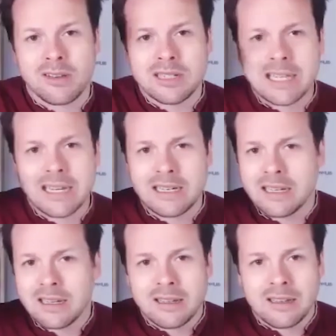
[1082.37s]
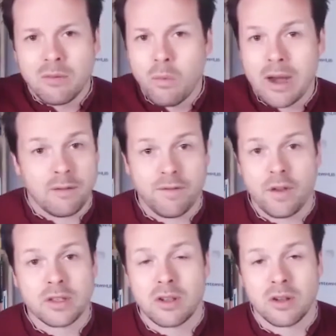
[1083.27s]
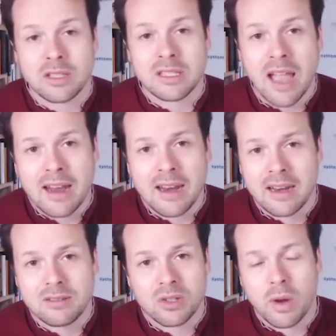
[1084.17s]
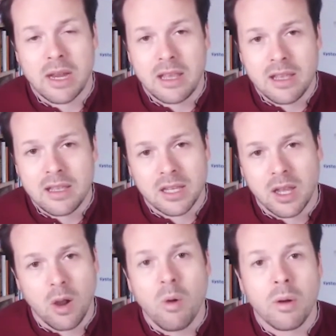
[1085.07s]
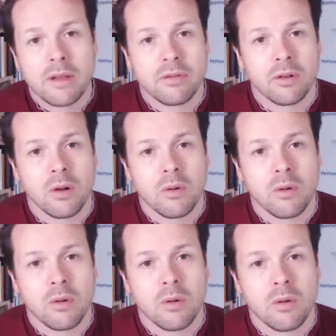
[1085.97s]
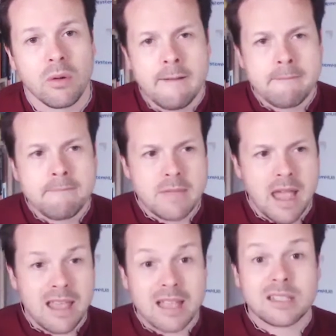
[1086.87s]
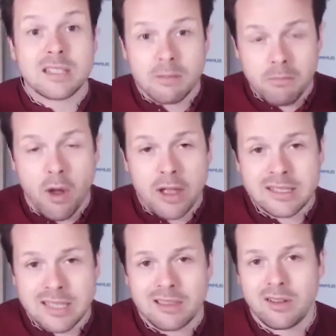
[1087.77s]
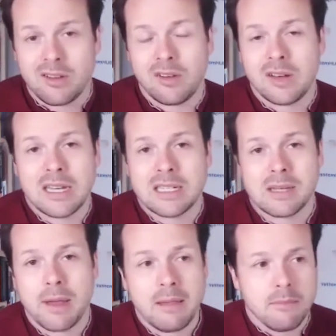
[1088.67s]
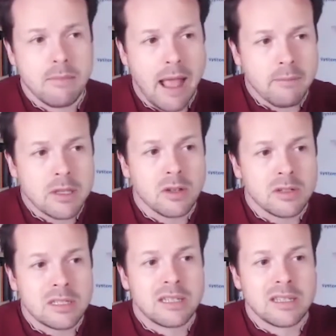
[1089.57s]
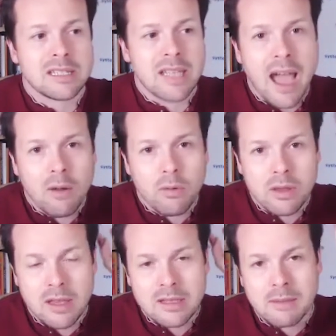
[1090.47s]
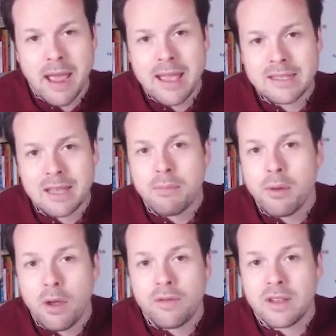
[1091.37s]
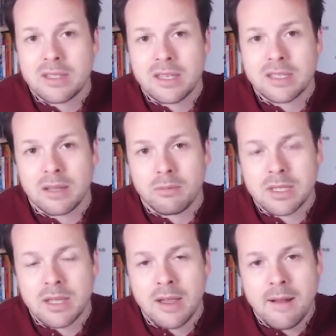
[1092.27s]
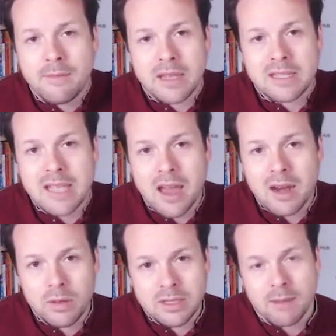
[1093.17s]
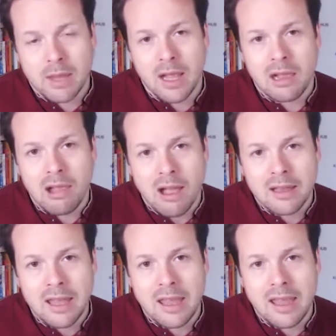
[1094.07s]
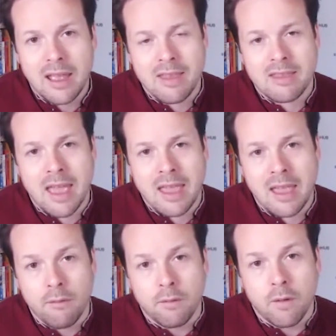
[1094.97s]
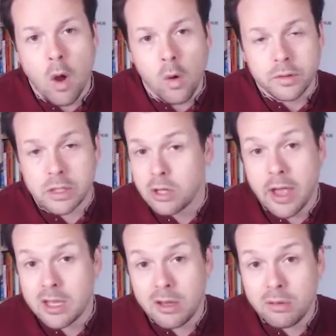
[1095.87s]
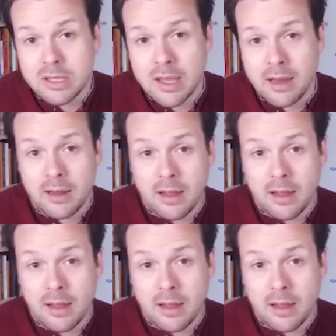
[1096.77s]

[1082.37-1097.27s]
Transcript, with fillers: did when it first got started 20 years ago or whatever it was, that that's the mindset that you need to be. Amazon mm-hmm. didn't start with these amazing perfect systems. They started with something clunky and then they evolved and like you said,